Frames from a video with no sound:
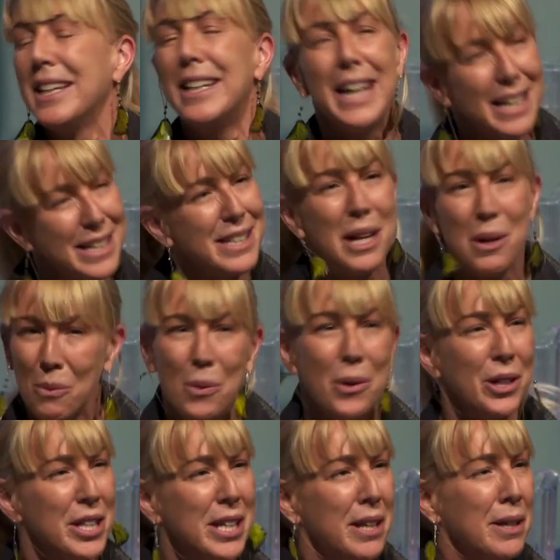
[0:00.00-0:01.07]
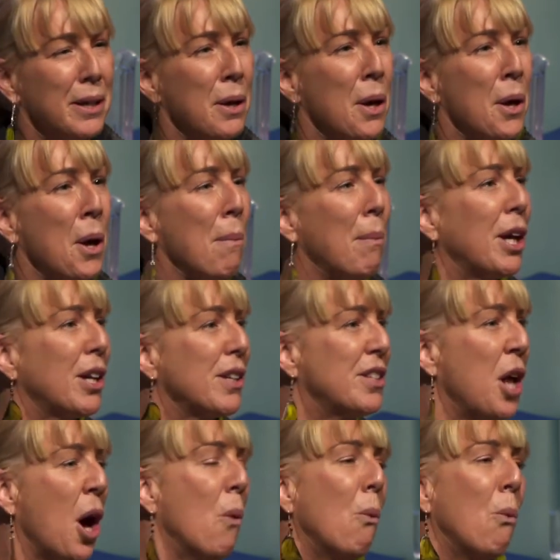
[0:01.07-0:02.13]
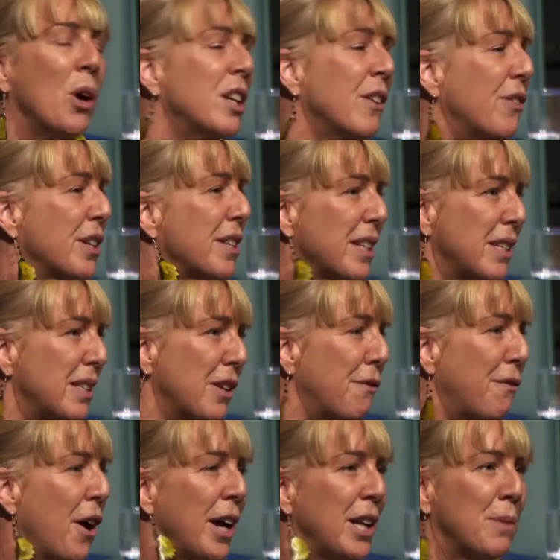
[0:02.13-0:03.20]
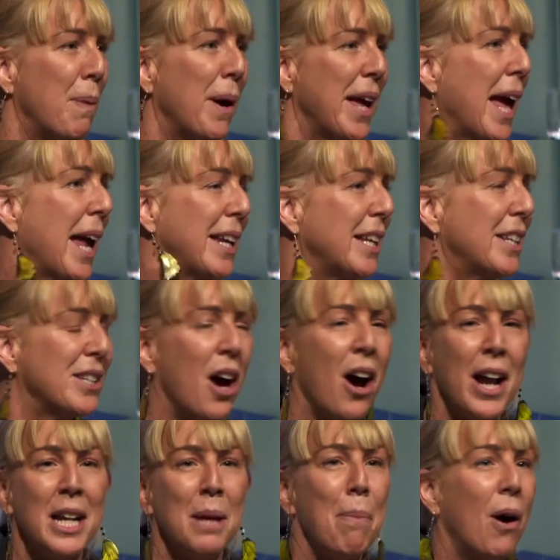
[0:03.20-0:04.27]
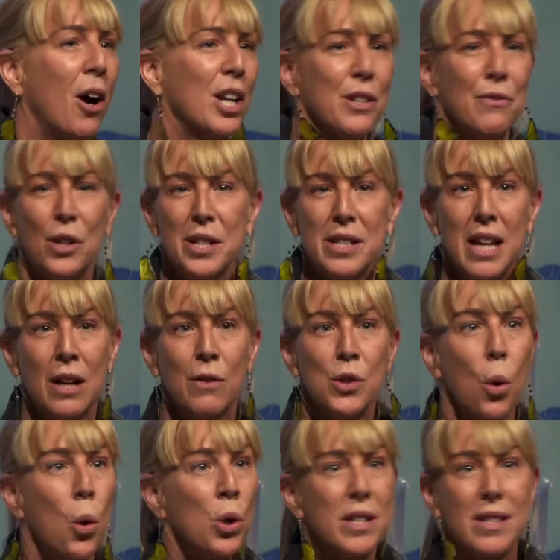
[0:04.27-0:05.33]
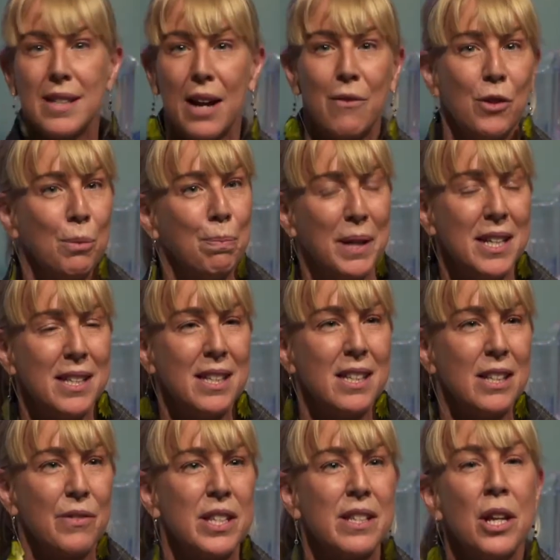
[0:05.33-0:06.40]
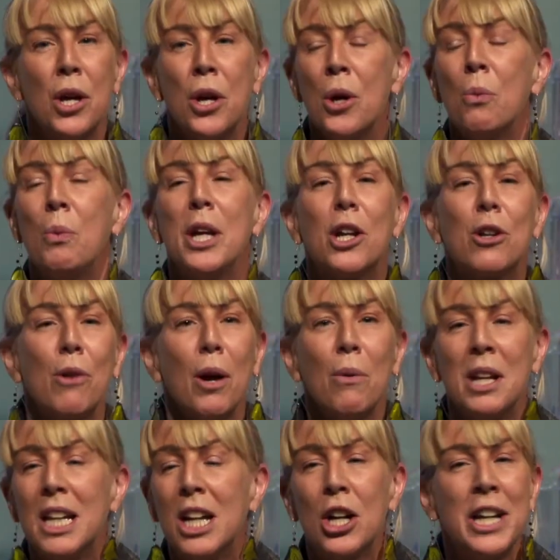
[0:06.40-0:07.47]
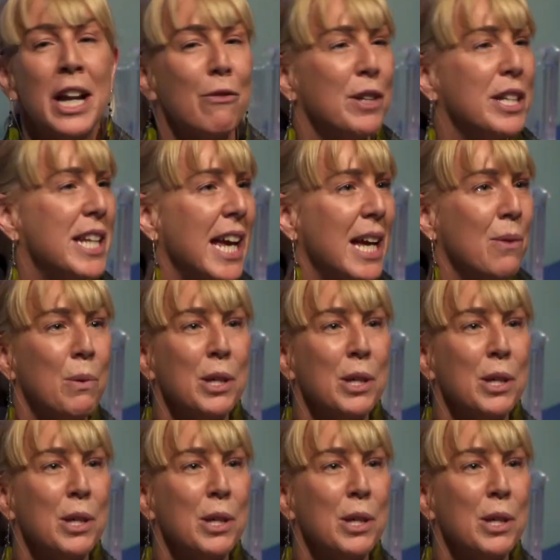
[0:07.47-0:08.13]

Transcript: Yes, it would. Because not one of us is defined by any tiny part of ourselves or several pieces of us. We grow and learn every day.